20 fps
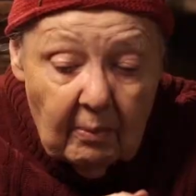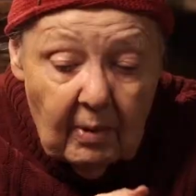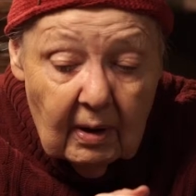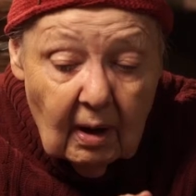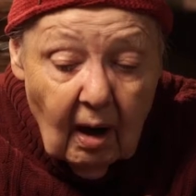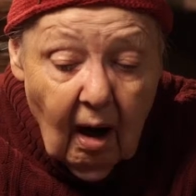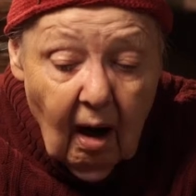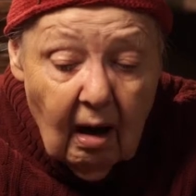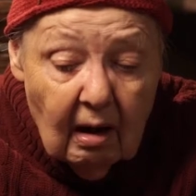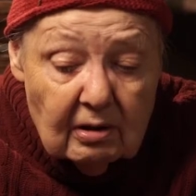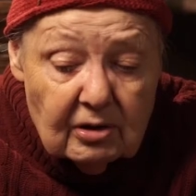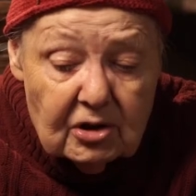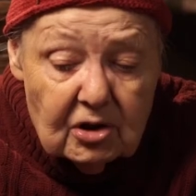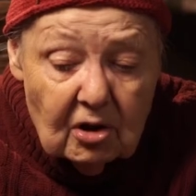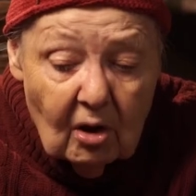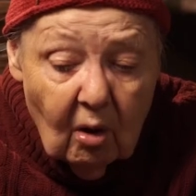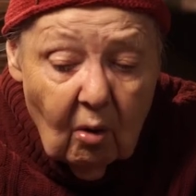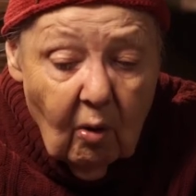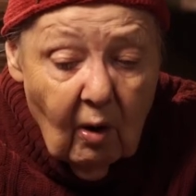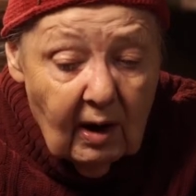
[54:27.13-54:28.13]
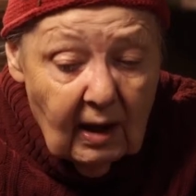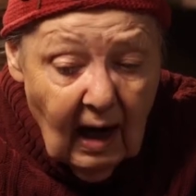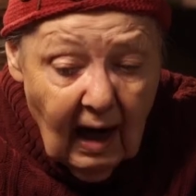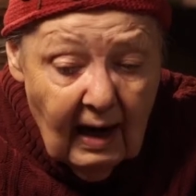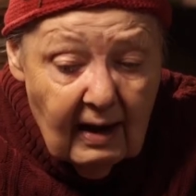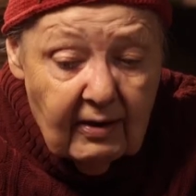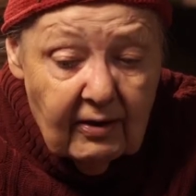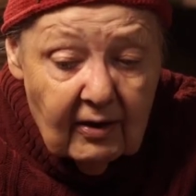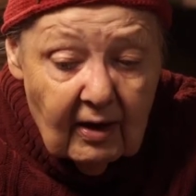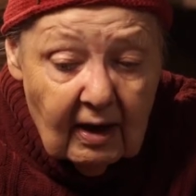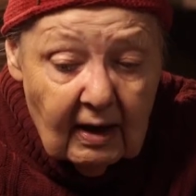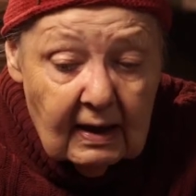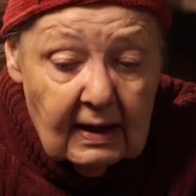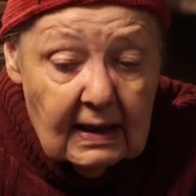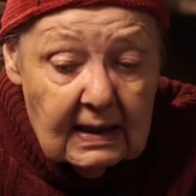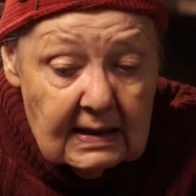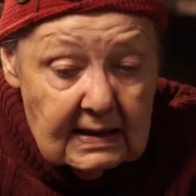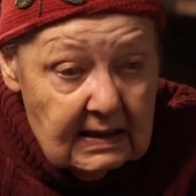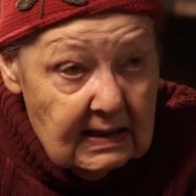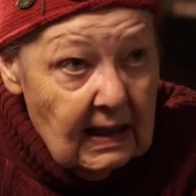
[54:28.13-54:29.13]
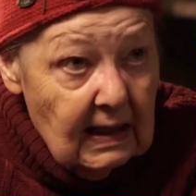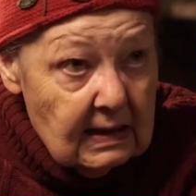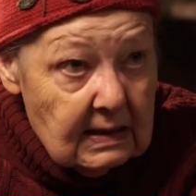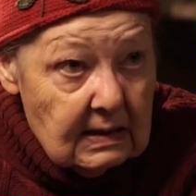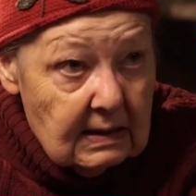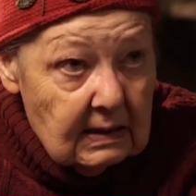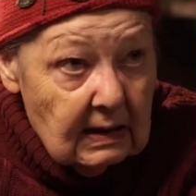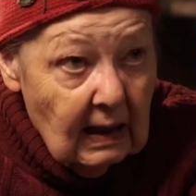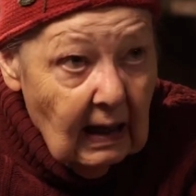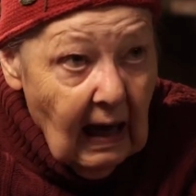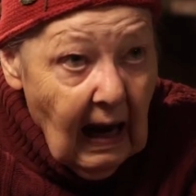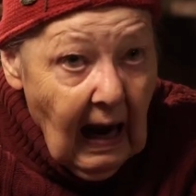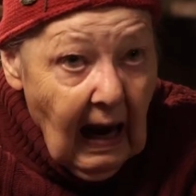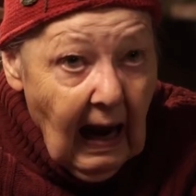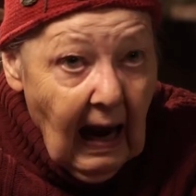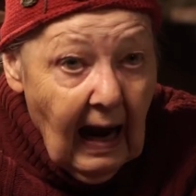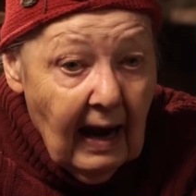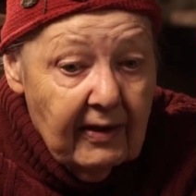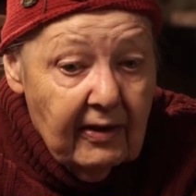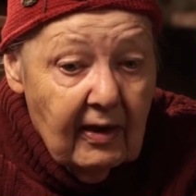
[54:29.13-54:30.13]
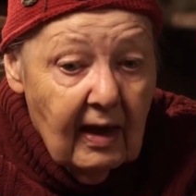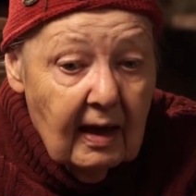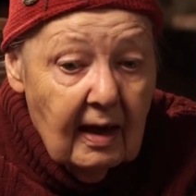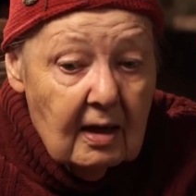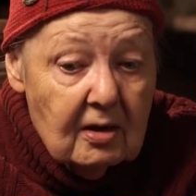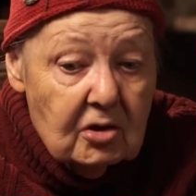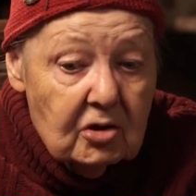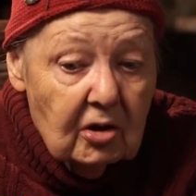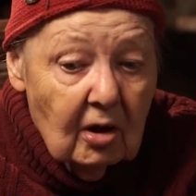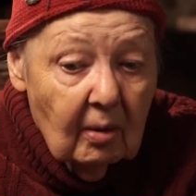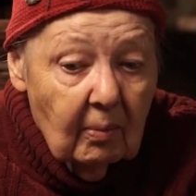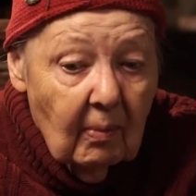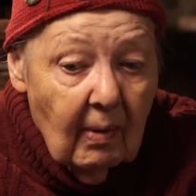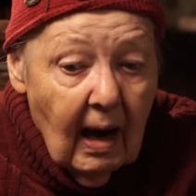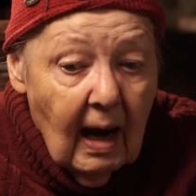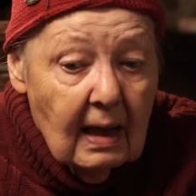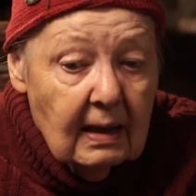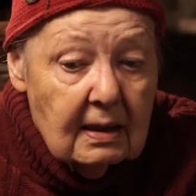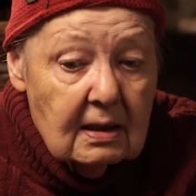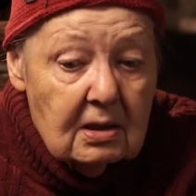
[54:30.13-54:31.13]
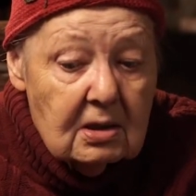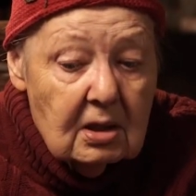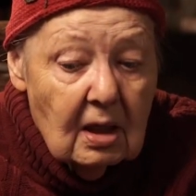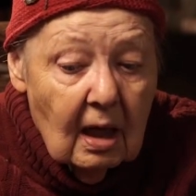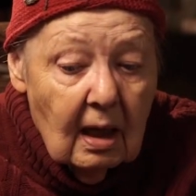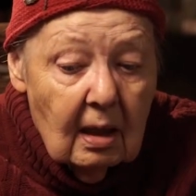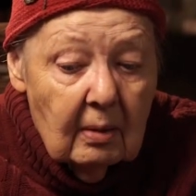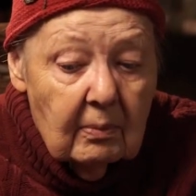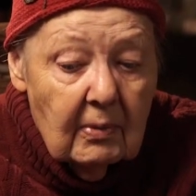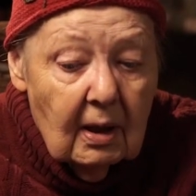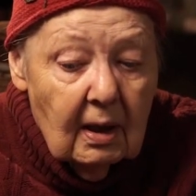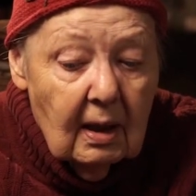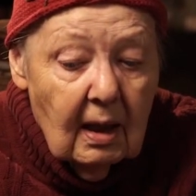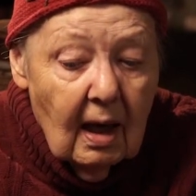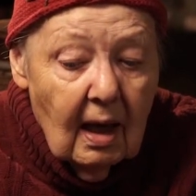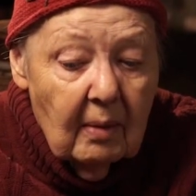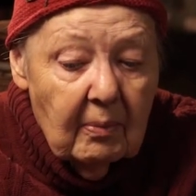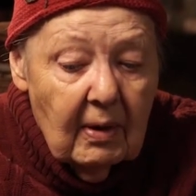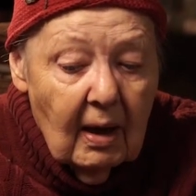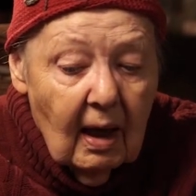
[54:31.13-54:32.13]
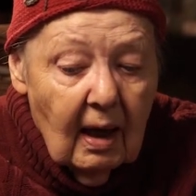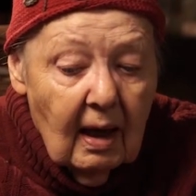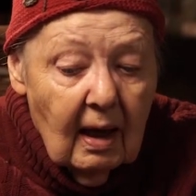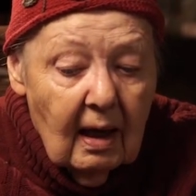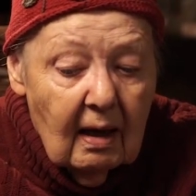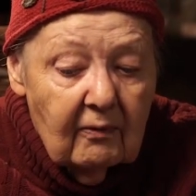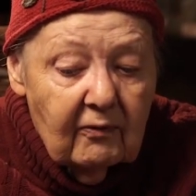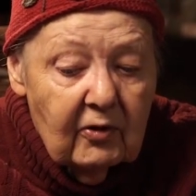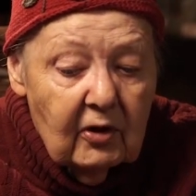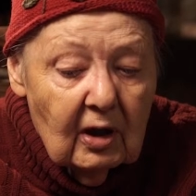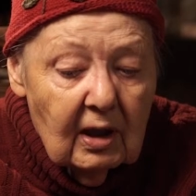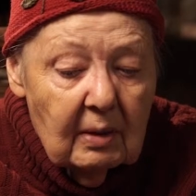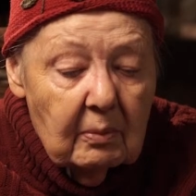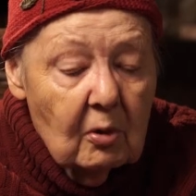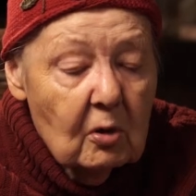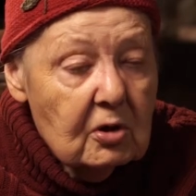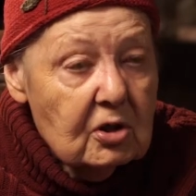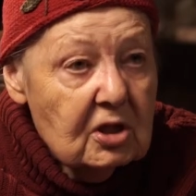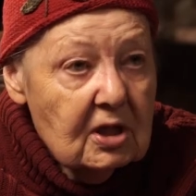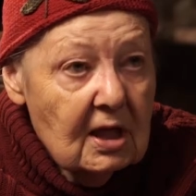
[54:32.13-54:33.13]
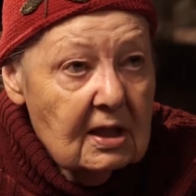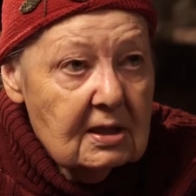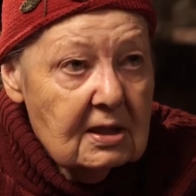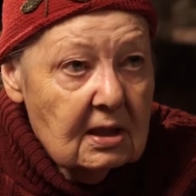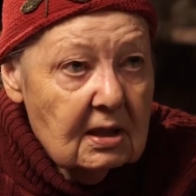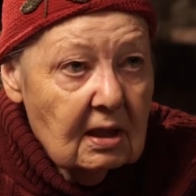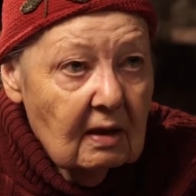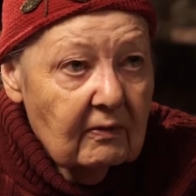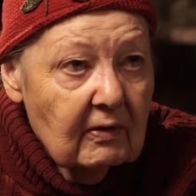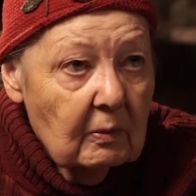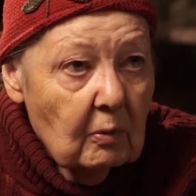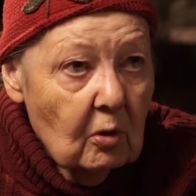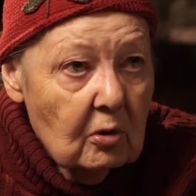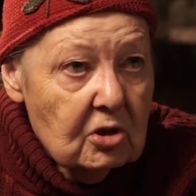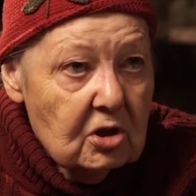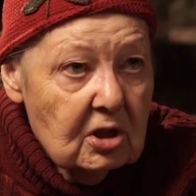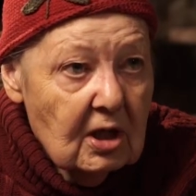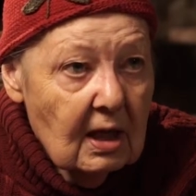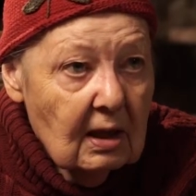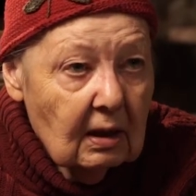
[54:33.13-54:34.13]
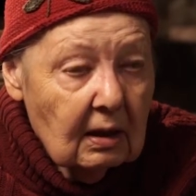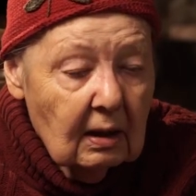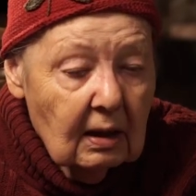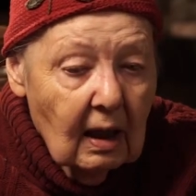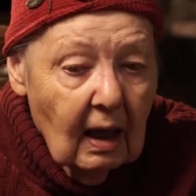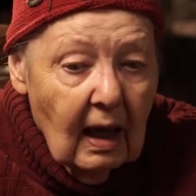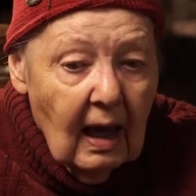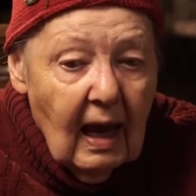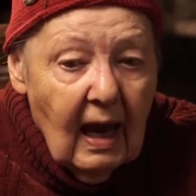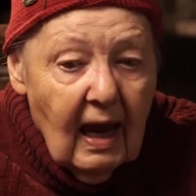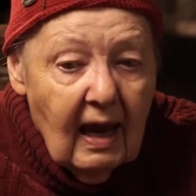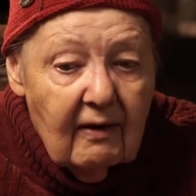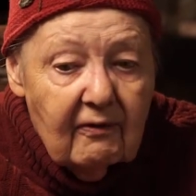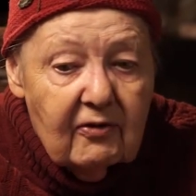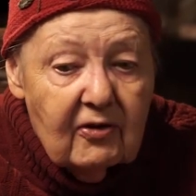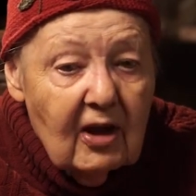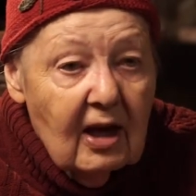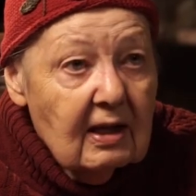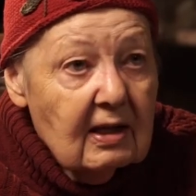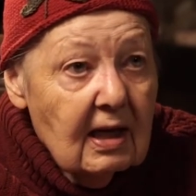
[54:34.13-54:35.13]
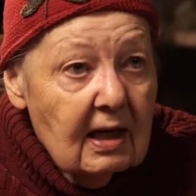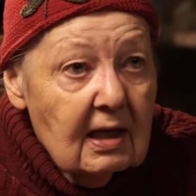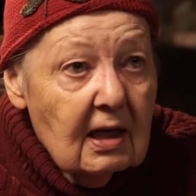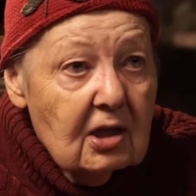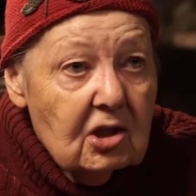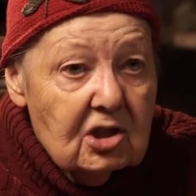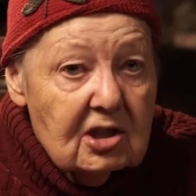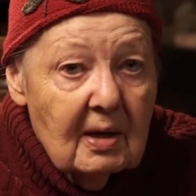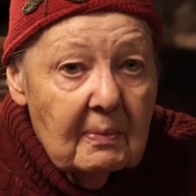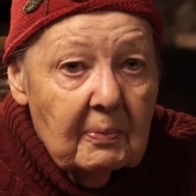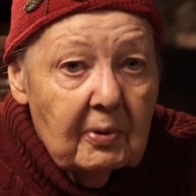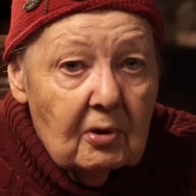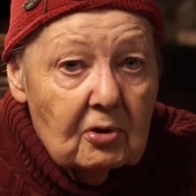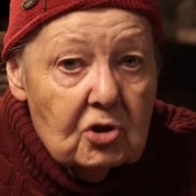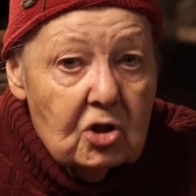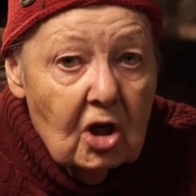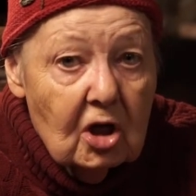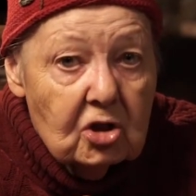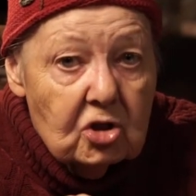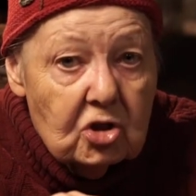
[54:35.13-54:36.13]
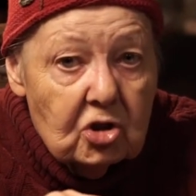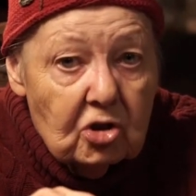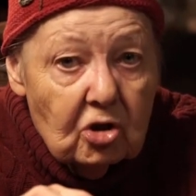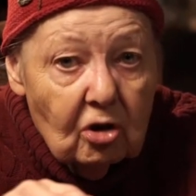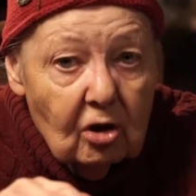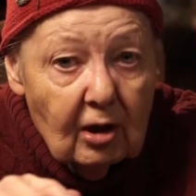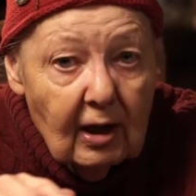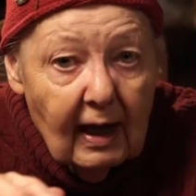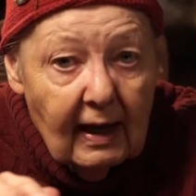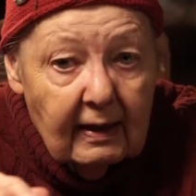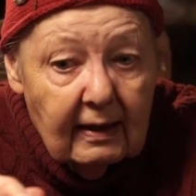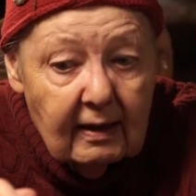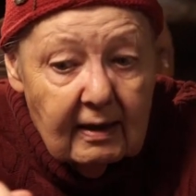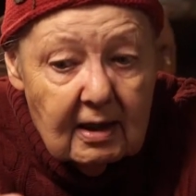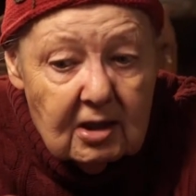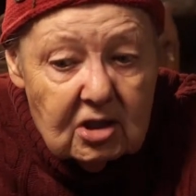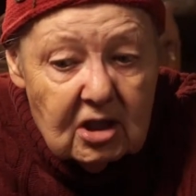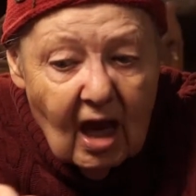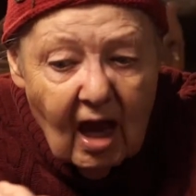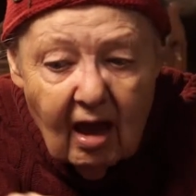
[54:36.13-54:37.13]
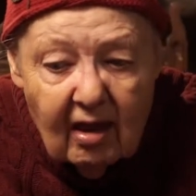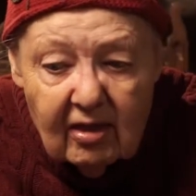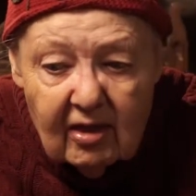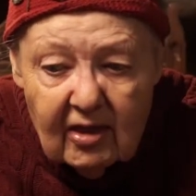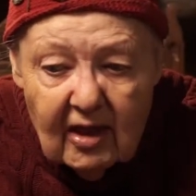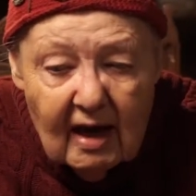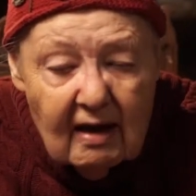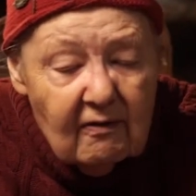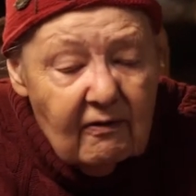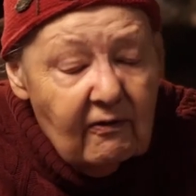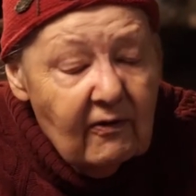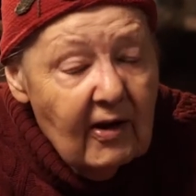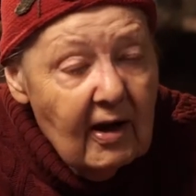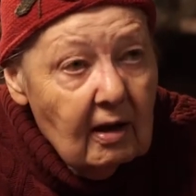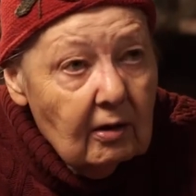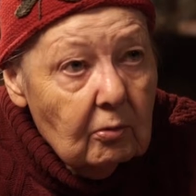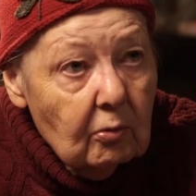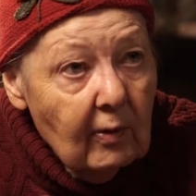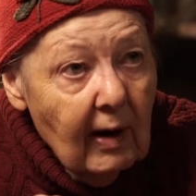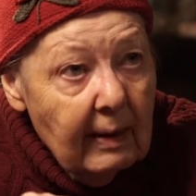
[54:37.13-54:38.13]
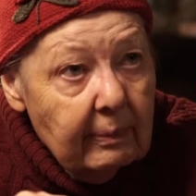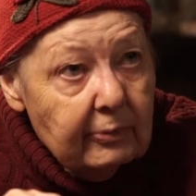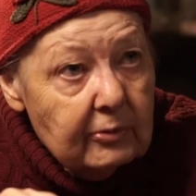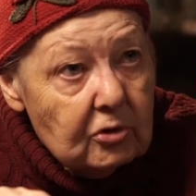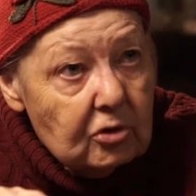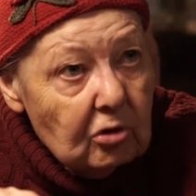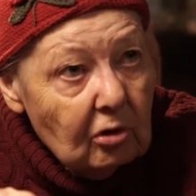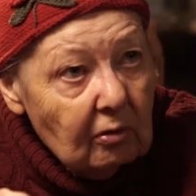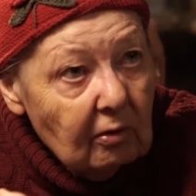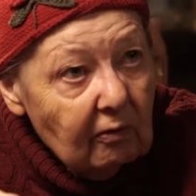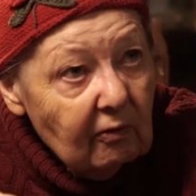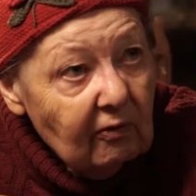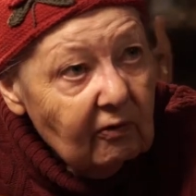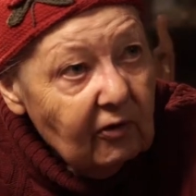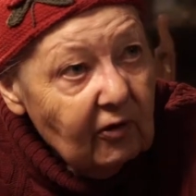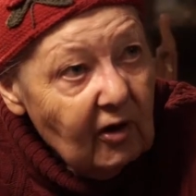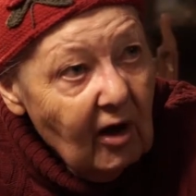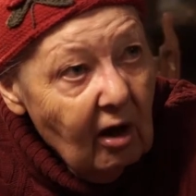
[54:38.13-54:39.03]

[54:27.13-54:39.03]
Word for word: But also, what I think is this: I think as their bodies became infinitely more sensitive and more subtle if they did a simple gesture like this, they felt rapture right.